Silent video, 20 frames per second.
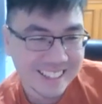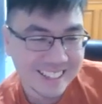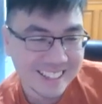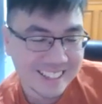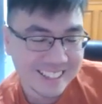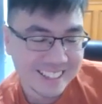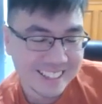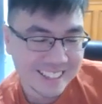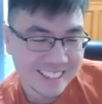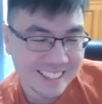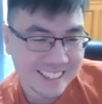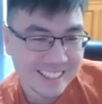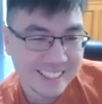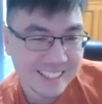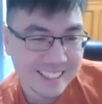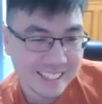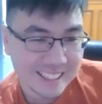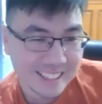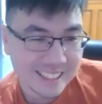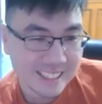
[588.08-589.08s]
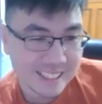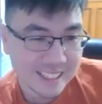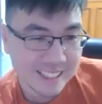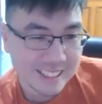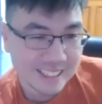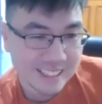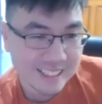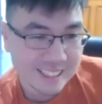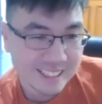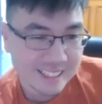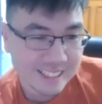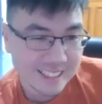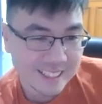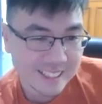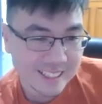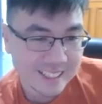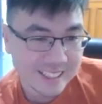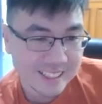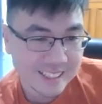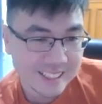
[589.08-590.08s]

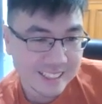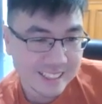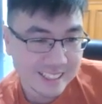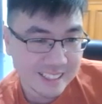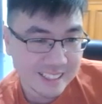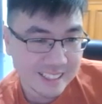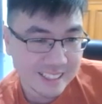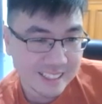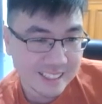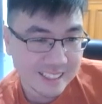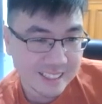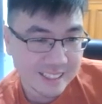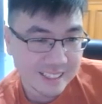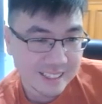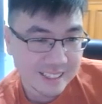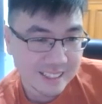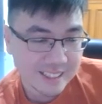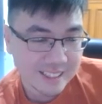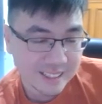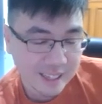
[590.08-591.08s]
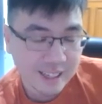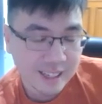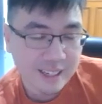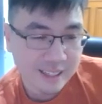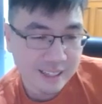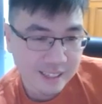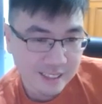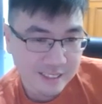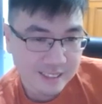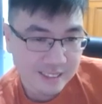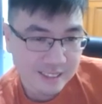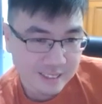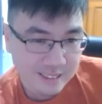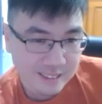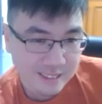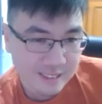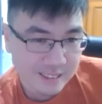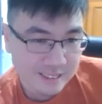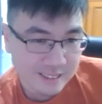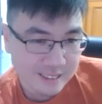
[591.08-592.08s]

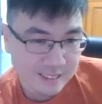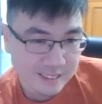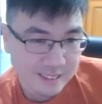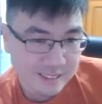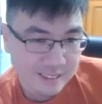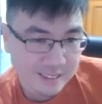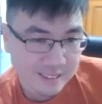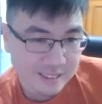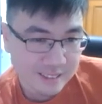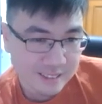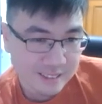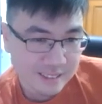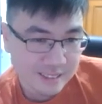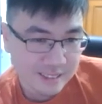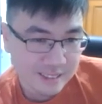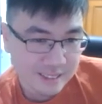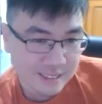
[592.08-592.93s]
No words are spoken by the person on screen.